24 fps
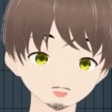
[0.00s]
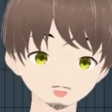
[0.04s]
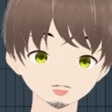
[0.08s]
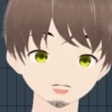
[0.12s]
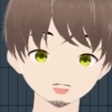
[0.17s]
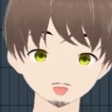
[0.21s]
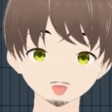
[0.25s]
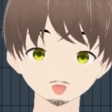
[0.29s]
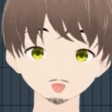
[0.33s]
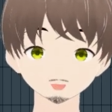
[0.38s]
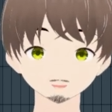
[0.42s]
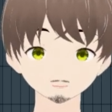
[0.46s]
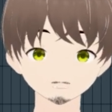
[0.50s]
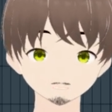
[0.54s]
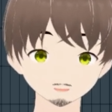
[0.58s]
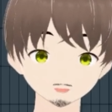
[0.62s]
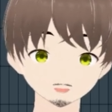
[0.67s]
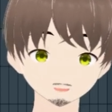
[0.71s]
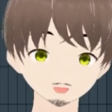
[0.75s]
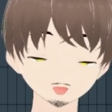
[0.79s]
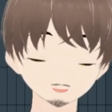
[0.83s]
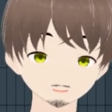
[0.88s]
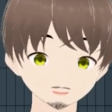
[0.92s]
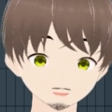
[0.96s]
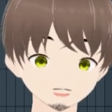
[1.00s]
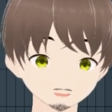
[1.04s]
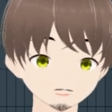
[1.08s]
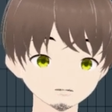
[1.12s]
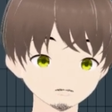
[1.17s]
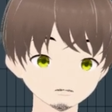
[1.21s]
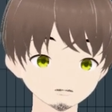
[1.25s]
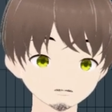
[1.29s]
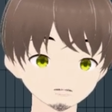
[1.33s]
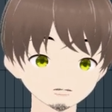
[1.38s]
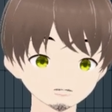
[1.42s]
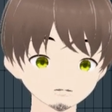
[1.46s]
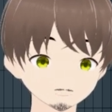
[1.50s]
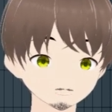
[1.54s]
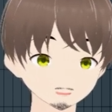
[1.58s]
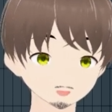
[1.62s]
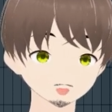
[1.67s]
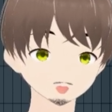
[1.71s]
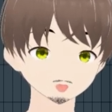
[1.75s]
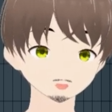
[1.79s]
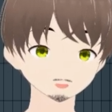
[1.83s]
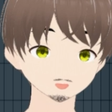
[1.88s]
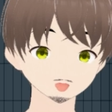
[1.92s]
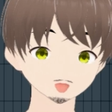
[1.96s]
But I basically just, in
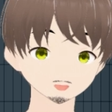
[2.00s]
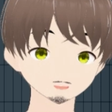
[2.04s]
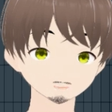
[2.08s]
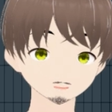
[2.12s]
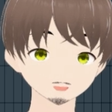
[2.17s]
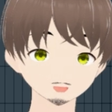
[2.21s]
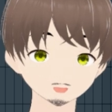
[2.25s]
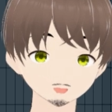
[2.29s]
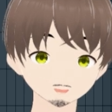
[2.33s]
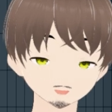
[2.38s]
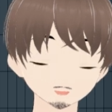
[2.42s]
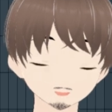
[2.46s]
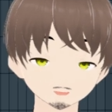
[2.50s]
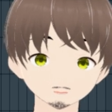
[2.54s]
summarizing it,